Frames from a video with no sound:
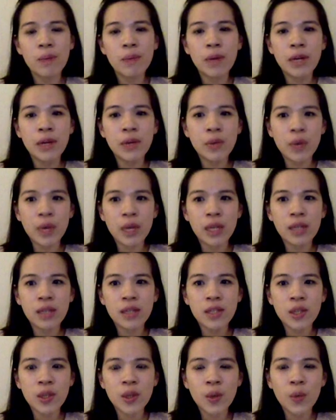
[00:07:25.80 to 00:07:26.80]
or body
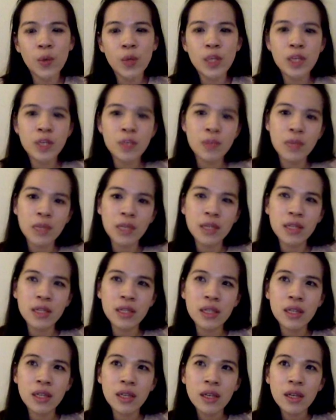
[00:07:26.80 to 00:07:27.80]
slow, which
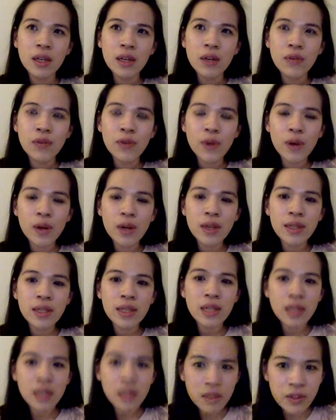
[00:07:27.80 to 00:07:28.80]
means for
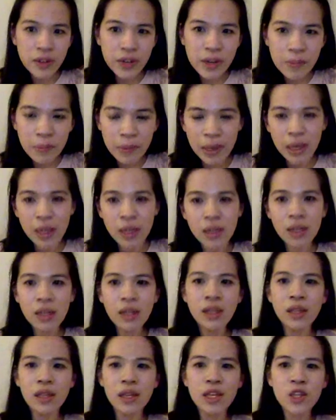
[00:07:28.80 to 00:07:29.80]
a sedentary
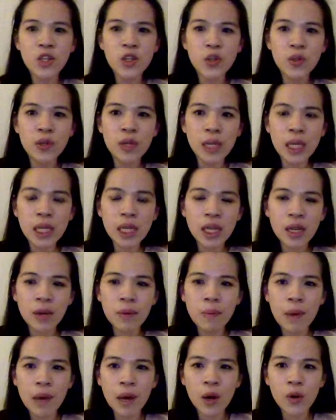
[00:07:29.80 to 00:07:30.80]
man,
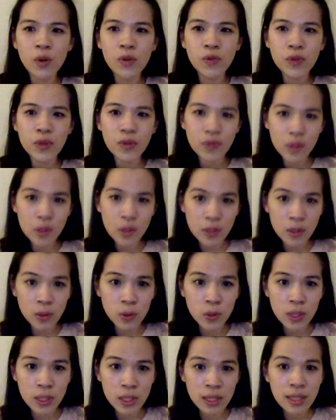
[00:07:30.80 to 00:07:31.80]
about
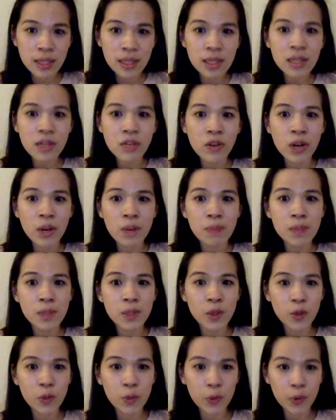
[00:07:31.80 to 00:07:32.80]
60
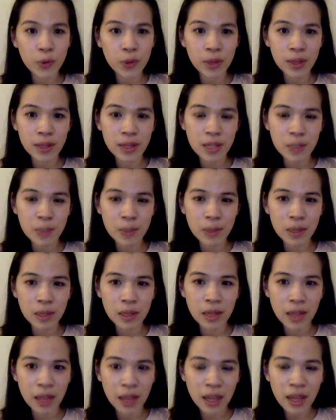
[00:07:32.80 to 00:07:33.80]
grams of protein
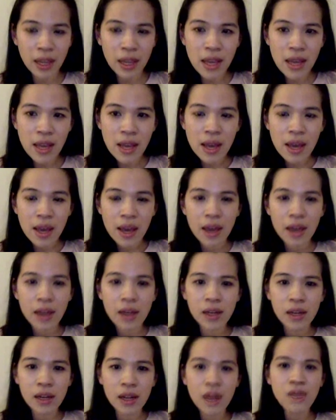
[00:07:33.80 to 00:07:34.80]
per day,
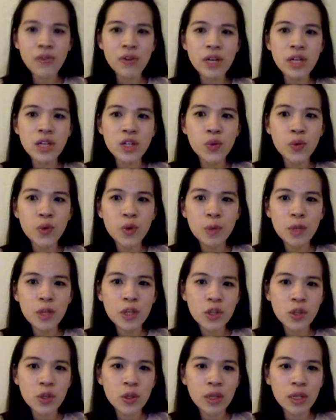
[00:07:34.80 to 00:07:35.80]
and an average
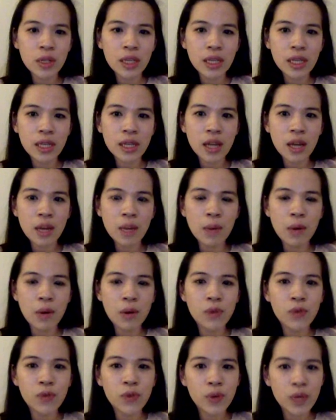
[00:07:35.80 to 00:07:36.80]
woman should eat
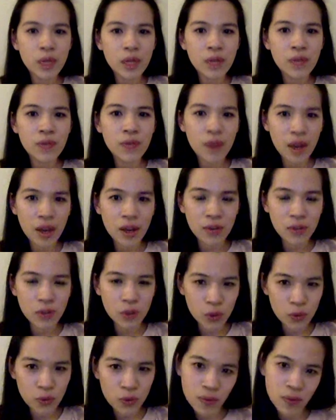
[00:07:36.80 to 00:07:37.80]
about 45
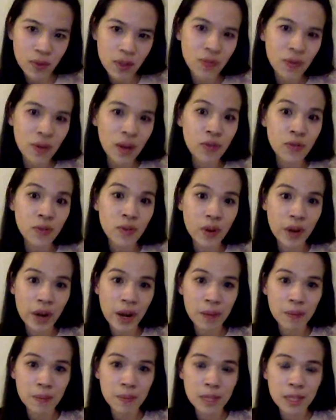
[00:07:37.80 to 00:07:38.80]
to 55
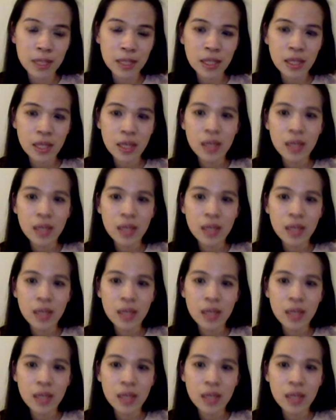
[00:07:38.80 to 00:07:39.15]
grams.